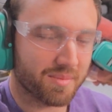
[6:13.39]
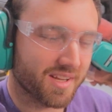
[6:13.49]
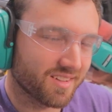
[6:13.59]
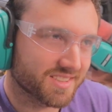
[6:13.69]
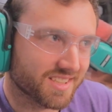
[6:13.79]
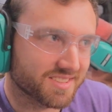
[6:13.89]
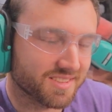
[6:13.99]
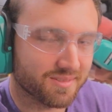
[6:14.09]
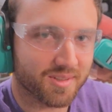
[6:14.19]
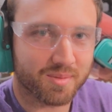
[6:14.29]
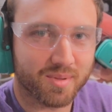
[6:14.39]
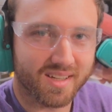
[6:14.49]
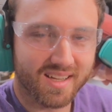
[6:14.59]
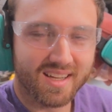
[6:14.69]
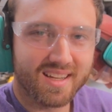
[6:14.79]
I mean, it looks like it's gonna work,
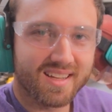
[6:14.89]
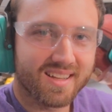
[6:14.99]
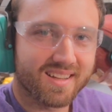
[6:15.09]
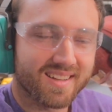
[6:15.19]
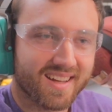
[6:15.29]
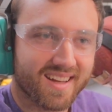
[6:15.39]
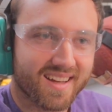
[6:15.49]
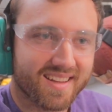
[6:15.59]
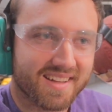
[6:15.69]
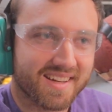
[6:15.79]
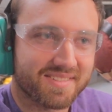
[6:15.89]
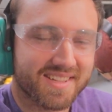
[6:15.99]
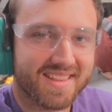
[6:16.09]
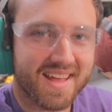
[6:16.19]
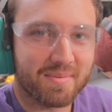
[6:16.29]
but I've
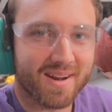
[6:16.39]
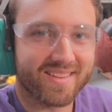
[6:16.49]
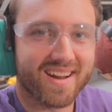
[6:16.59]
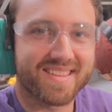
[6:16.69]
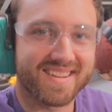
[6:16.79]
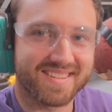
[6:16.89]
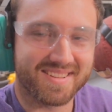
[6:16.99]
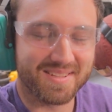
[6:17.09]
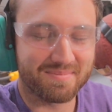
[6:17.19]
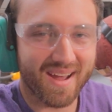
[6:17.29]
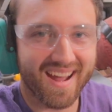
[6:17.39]
said that about a lot of things in the